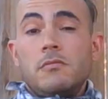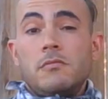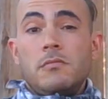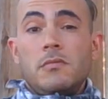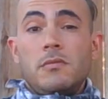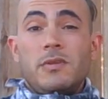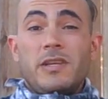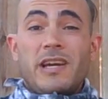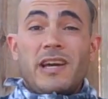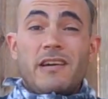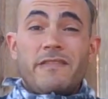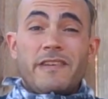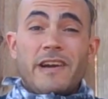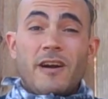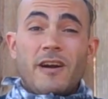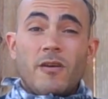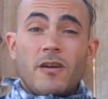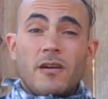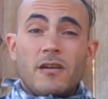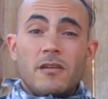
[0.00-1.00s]
maybe a half
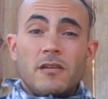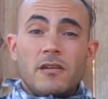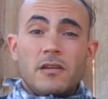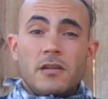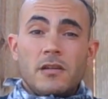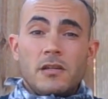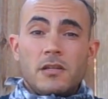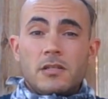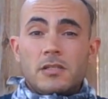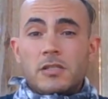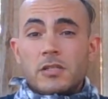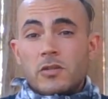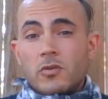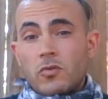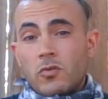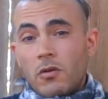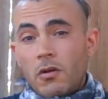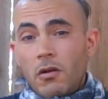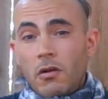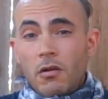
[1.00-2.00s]
hour to
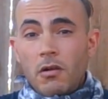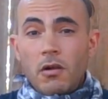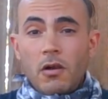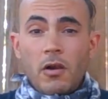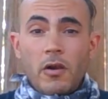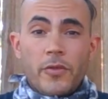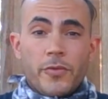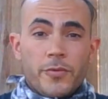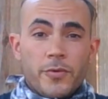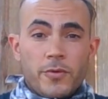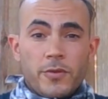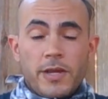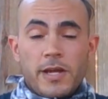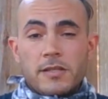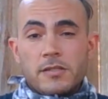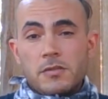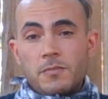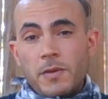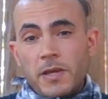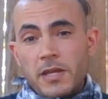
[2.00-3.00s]
crawl through that
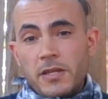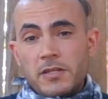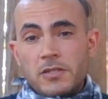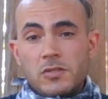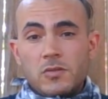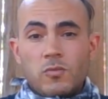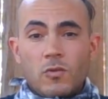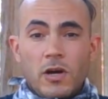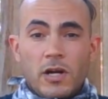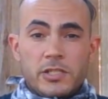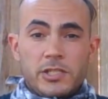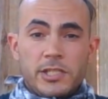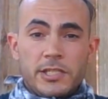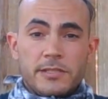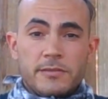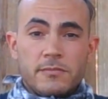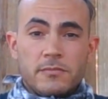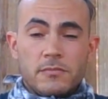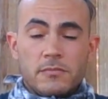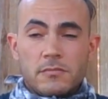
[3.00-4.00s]
space
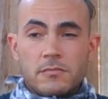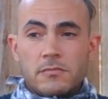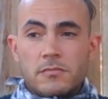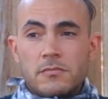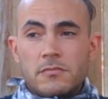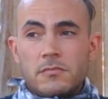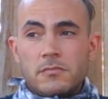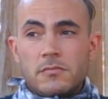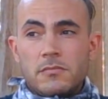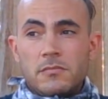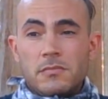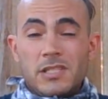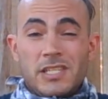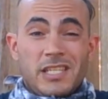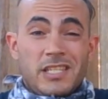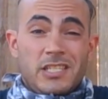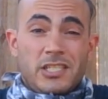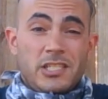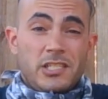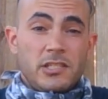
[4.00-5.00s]
watching
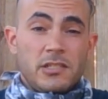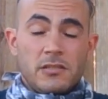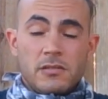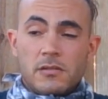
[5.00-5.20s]
ish.